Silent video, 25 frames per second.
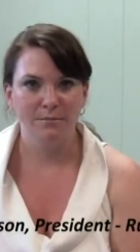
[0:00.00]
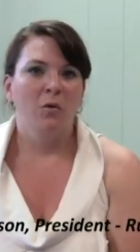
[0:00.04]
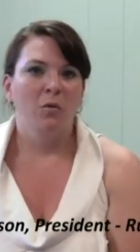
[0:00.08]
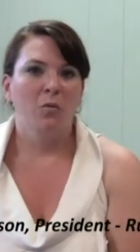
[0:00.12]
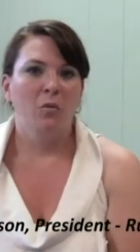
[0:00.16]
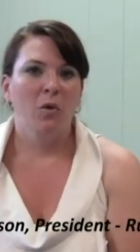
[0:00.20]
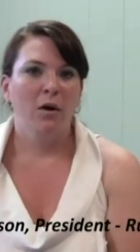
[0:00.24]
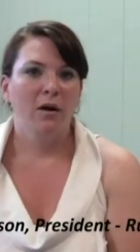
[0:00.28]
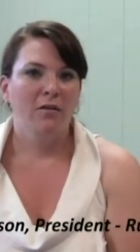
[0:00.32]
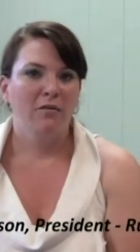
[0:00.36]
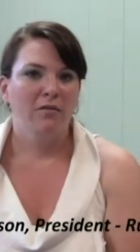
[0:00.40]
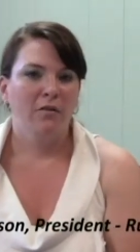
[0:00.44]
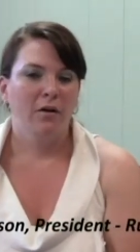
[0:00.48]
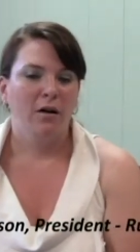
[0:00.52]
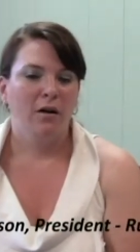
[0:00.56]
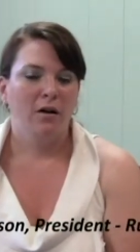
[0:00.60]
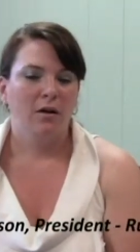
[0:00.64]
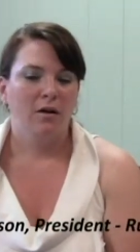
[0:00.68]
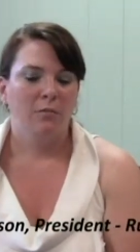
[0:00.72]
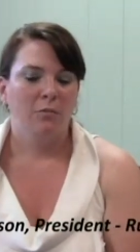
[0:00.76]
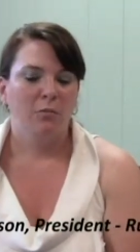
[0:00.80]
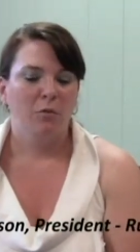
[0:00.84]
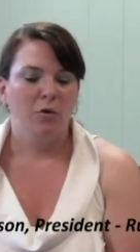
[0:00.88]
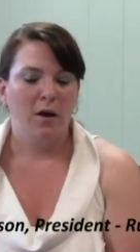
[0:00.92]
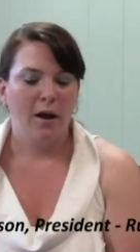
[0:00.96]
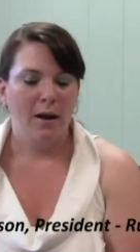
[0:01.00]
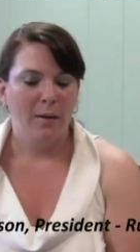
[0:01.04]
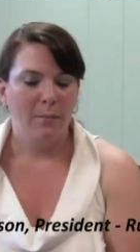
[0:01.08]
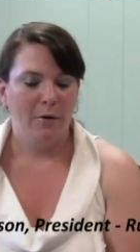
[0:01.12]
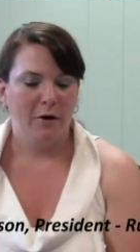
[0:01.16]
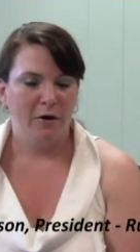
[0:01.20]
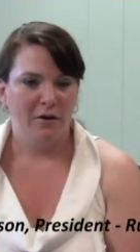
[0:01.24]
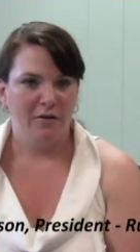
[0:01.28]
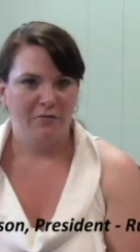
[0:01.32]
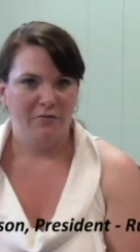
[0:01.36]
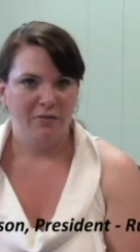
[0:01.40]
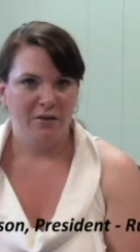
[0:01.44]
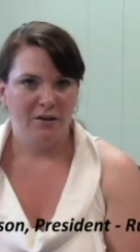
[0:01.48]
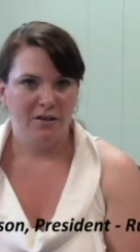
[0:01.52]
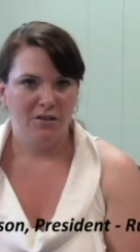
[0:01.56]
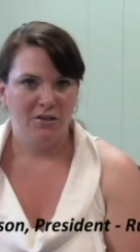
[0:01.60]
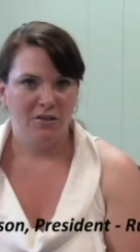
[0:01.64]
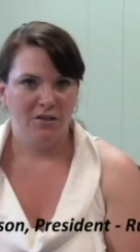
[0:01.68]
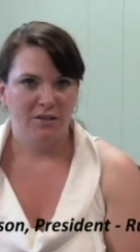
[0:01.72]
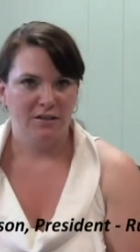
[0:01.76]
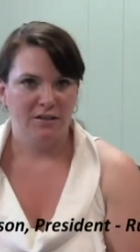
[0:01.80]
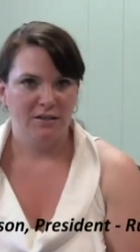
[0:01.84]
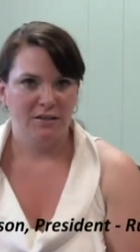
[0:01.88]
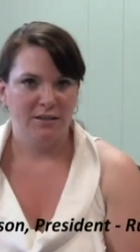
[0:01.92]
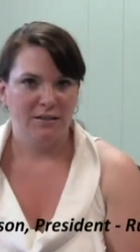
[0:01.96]
One of our primary
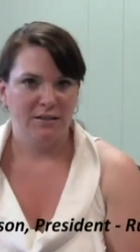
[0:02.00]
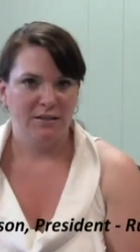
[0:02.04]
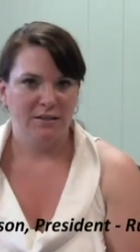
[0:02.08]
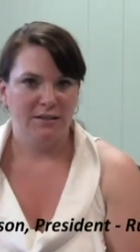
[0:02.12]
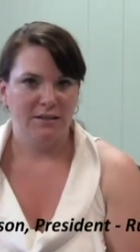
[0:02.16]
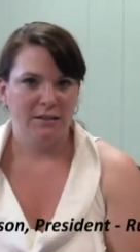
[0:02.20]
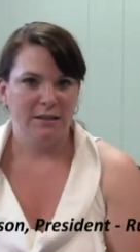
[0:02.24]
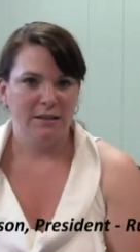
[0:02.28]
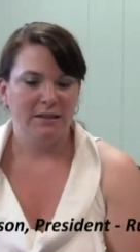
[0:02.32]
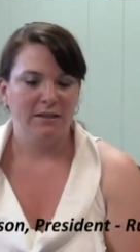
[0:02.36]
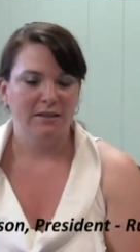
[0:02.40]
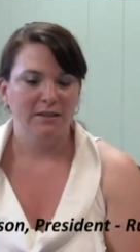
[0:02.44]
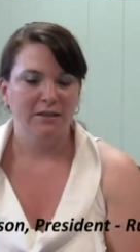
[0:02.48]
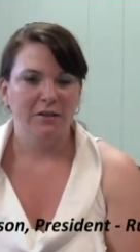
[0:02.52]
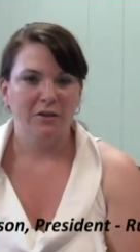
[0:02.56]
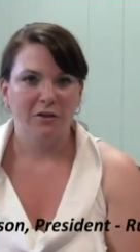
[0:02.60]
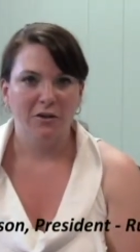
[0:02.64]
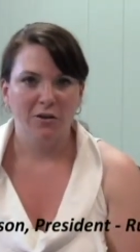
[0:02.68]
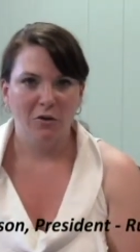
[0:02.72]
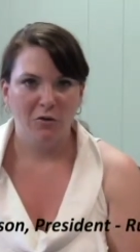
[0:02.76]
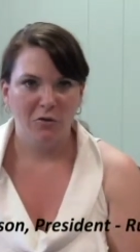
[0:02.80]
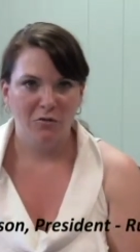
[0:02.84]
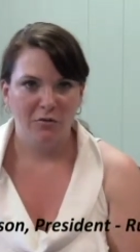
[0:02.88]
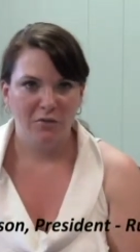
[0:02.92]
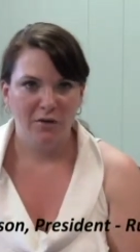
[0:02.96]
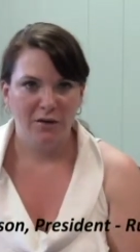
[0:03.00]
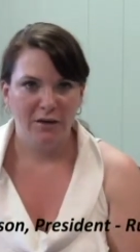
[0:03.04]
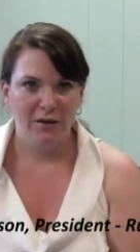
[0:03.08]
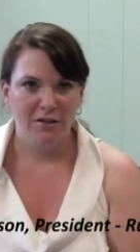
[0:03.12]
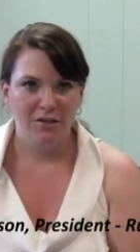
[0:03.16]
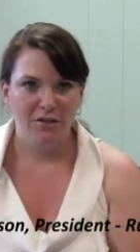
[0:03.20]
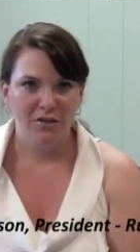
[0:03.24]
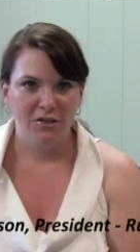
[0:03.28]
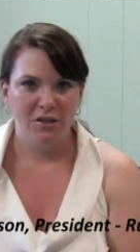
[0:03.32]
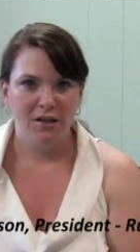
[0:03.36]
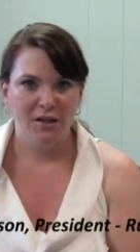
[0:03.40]
finishes is the clear coat finish.